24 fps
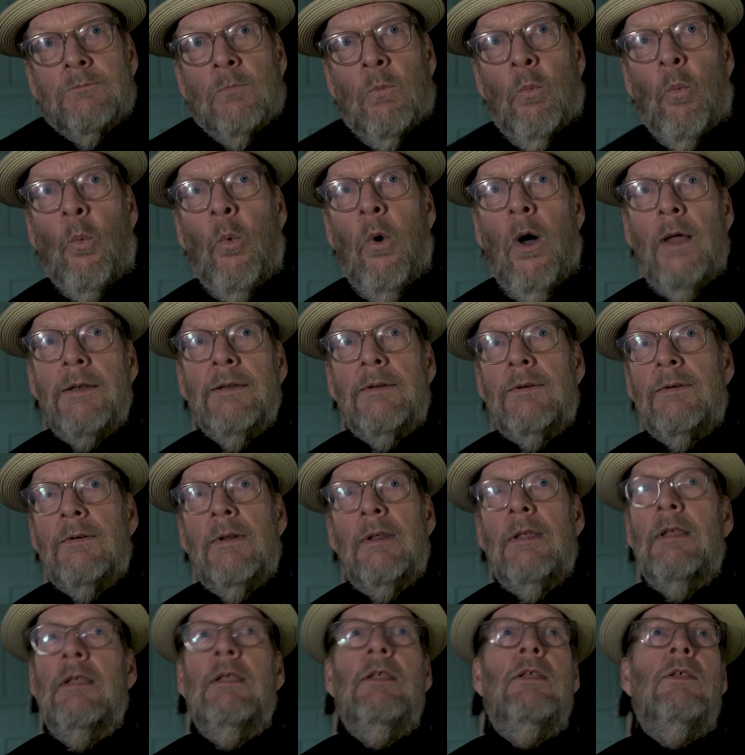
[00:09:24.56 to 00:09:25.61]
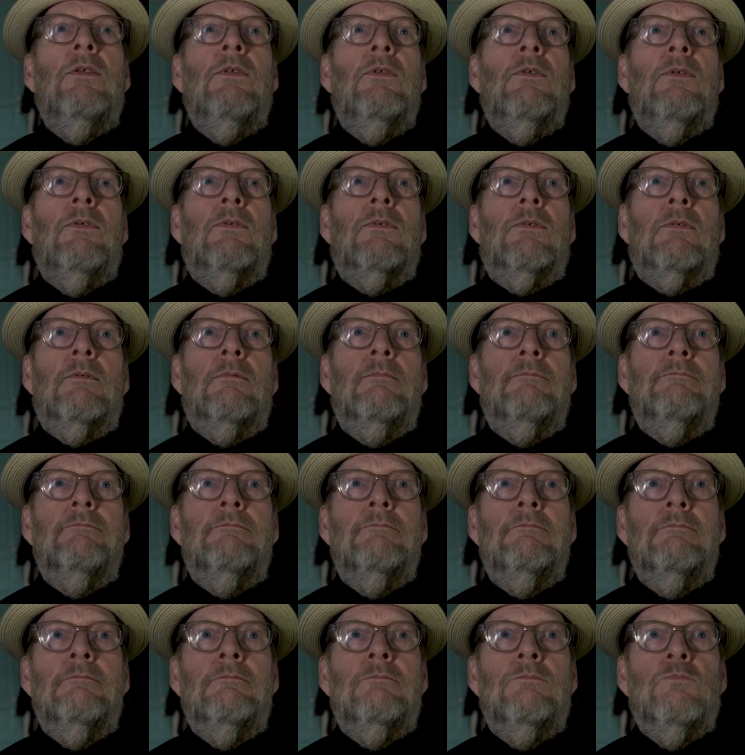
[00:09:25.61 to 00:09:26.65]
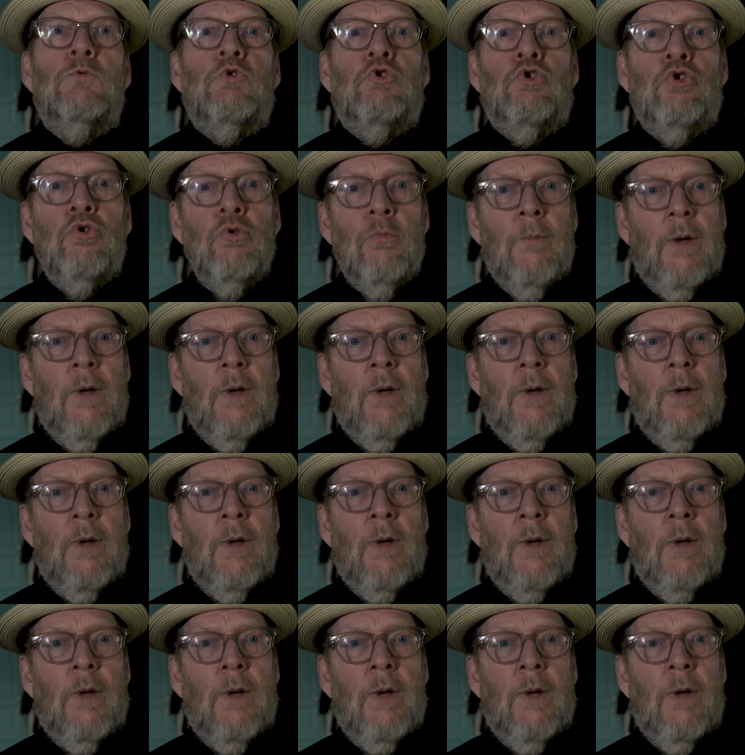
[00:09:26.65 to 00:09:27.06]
What is too